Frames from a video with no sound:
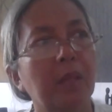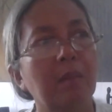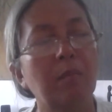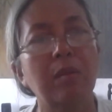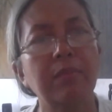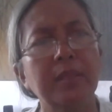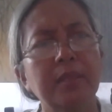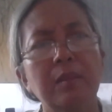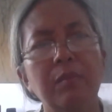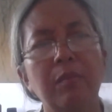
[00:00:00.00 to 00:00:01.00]

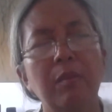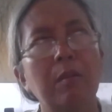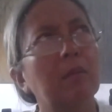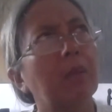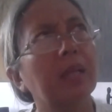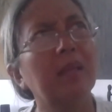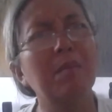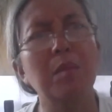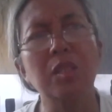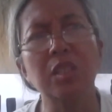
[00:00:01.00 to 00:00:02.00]
professor from, I think,
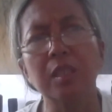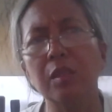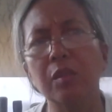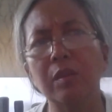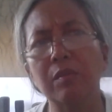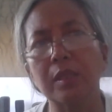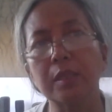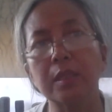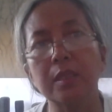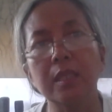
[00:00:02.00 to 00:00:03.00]
Michigan
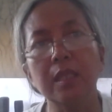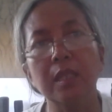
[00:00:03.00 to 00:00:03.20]
University,